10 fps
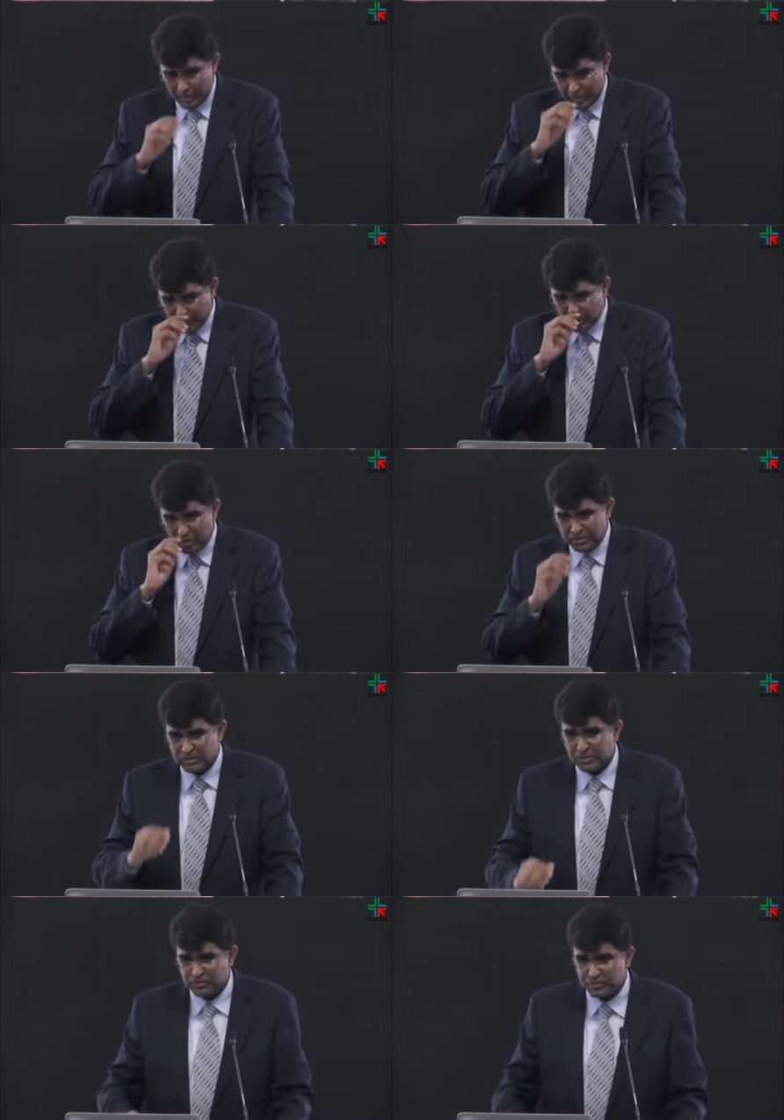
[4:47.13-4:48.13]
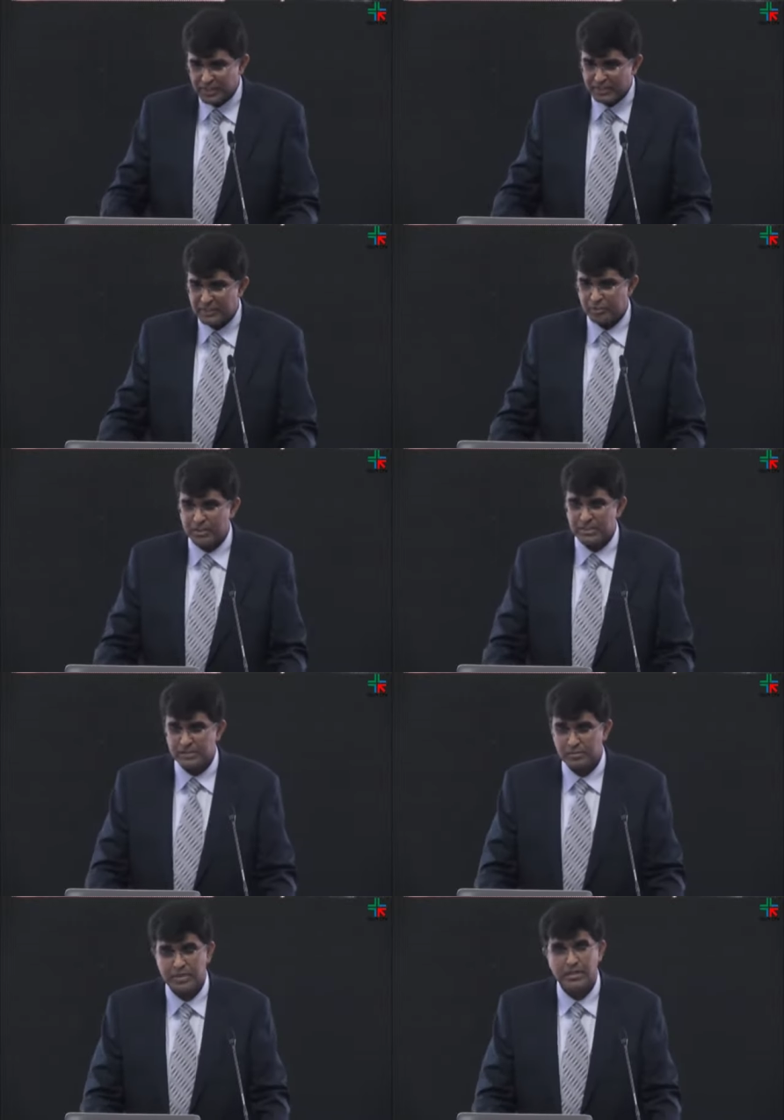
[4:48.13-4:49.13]
Coming to causes of delayed cerebral
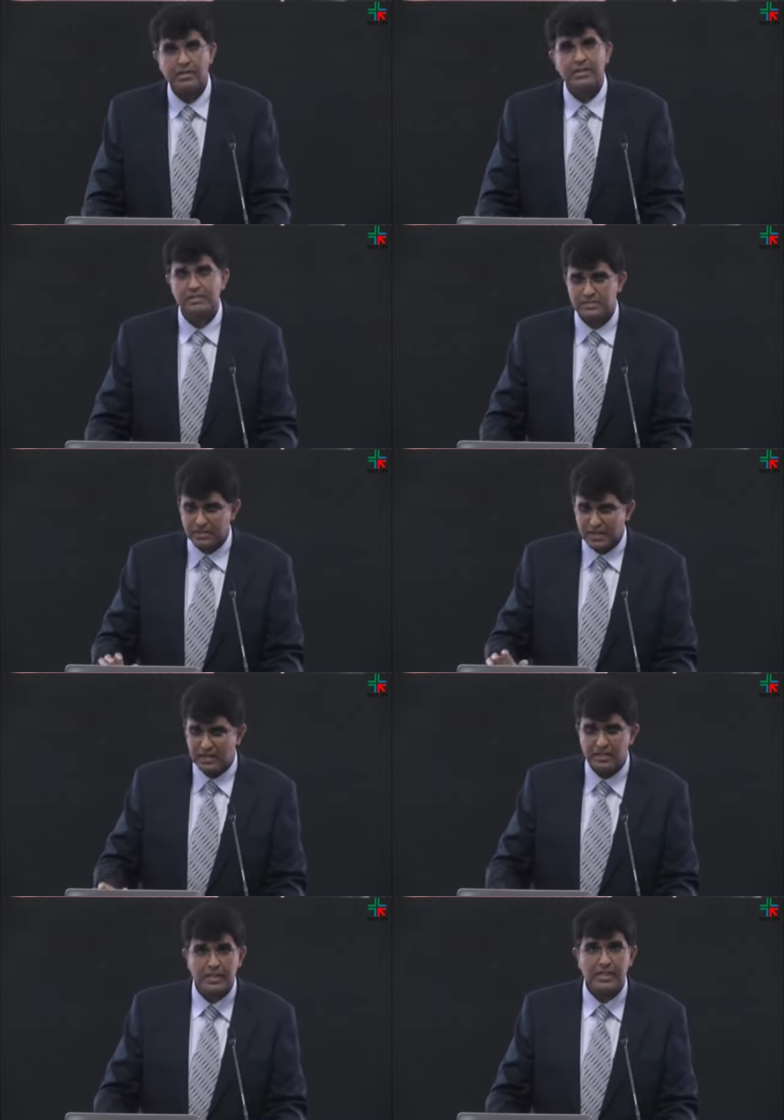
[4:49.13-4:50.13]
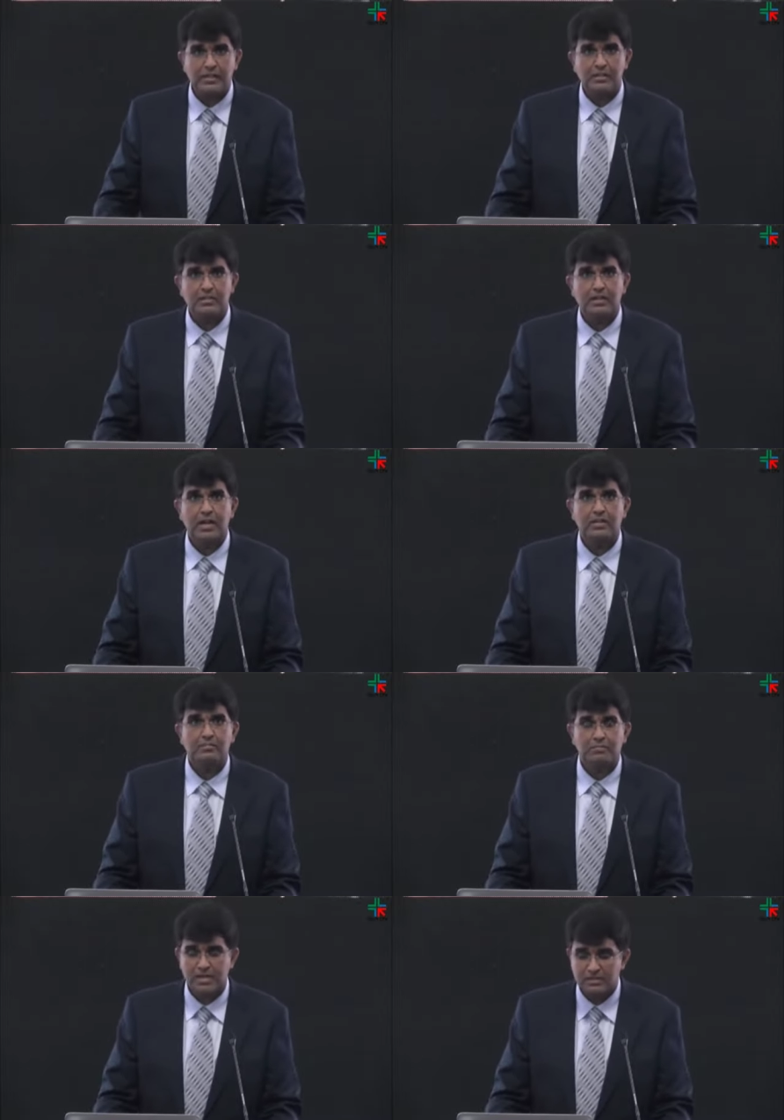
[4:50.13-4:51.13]
ischemia, it is still unclear, and
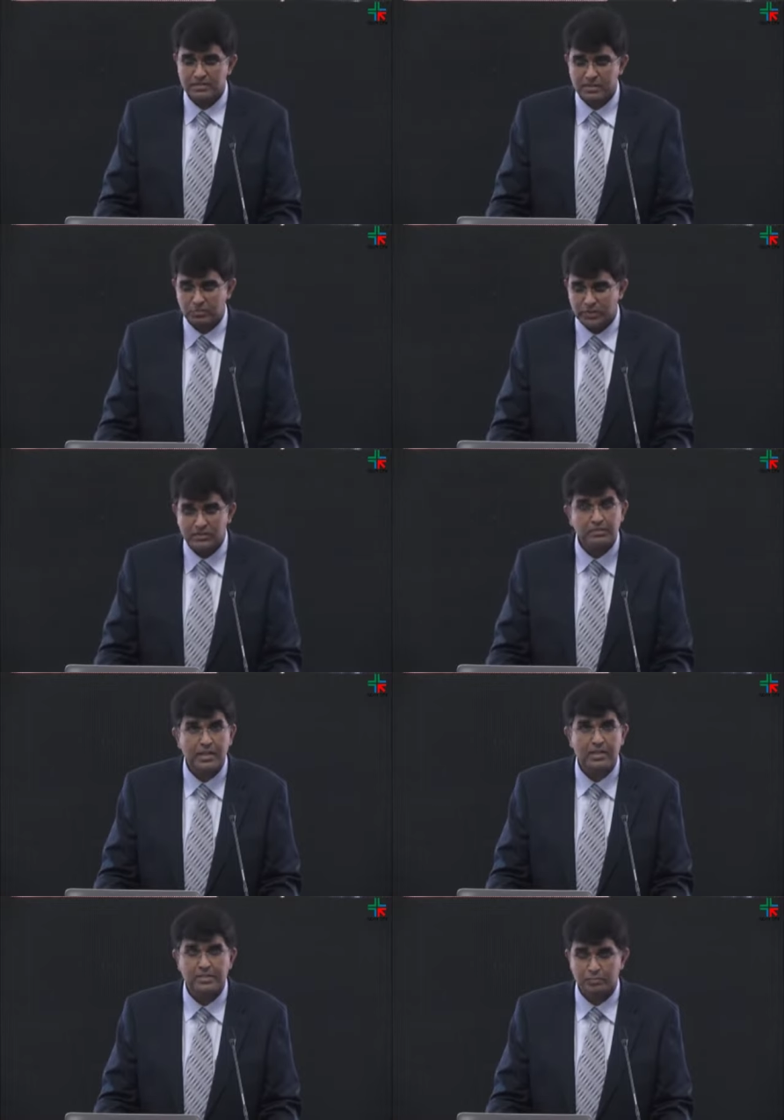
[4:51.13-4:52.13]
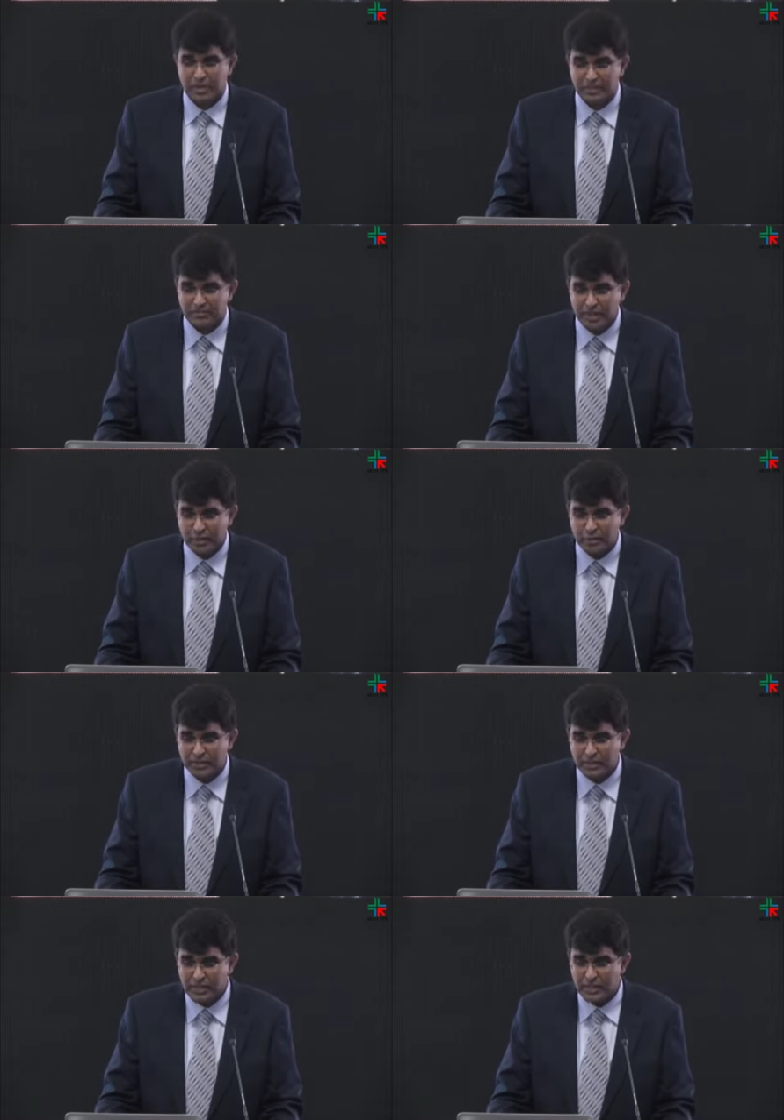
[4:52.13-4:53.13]
as a result we think it's
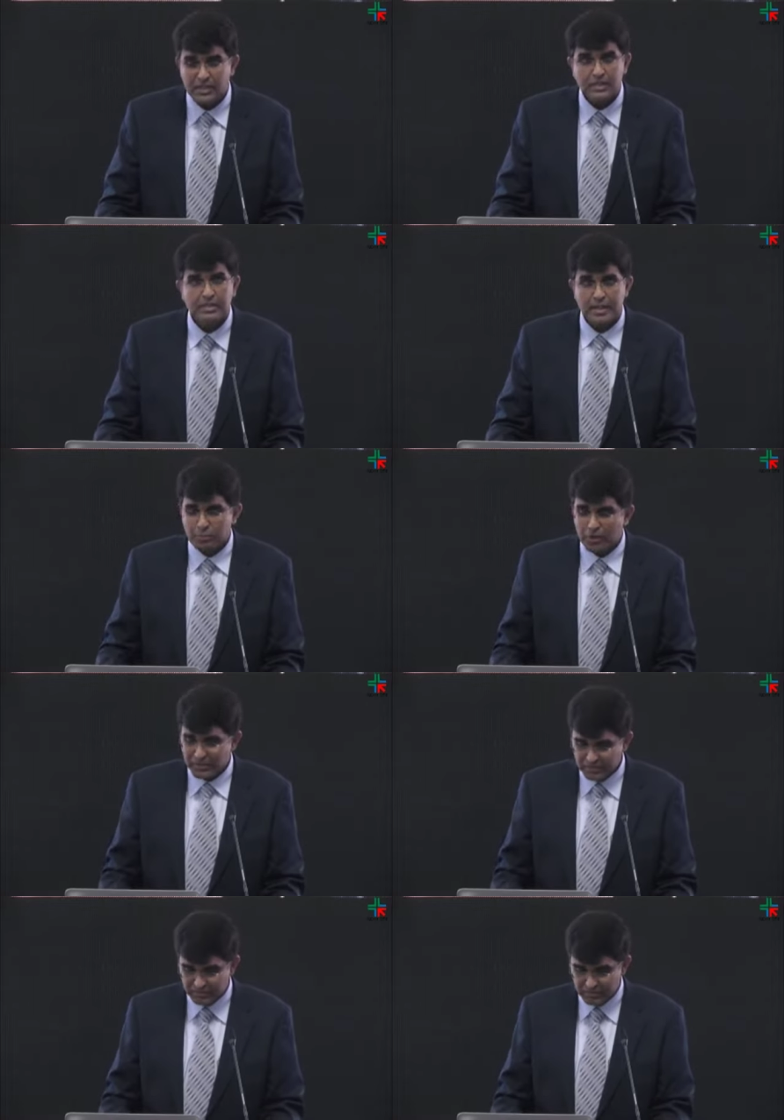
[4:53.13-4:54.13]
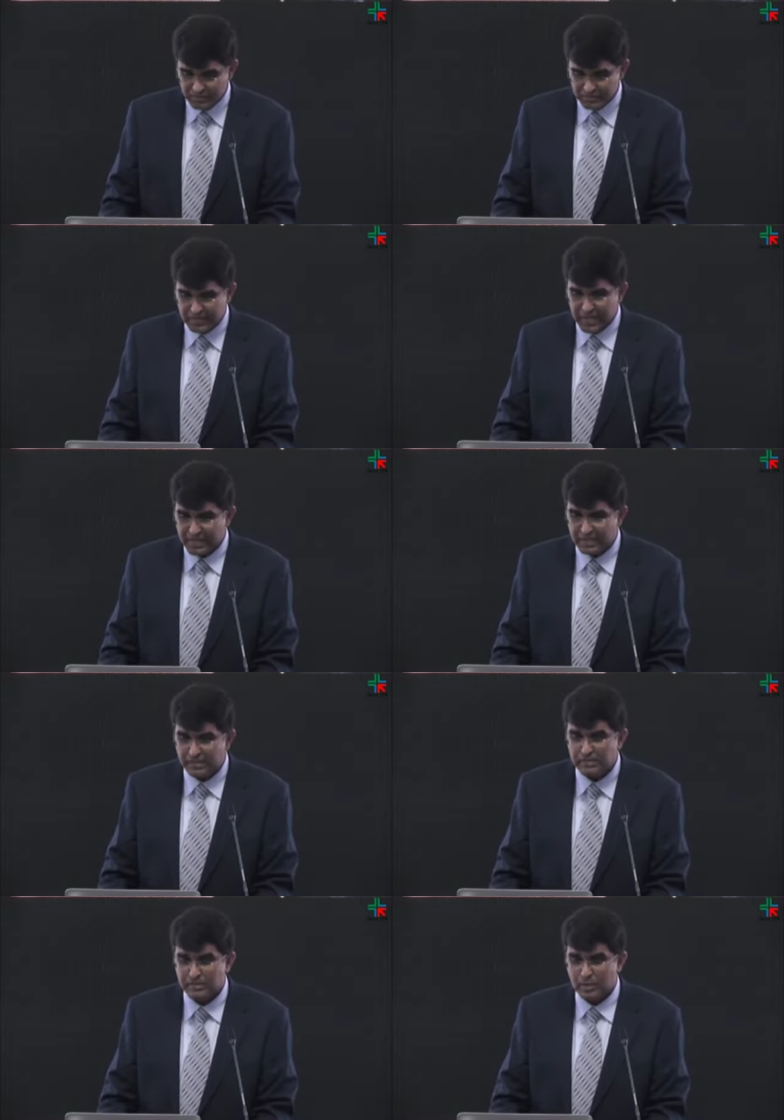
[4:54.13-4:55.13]
multifactorial. The importance of this slide is,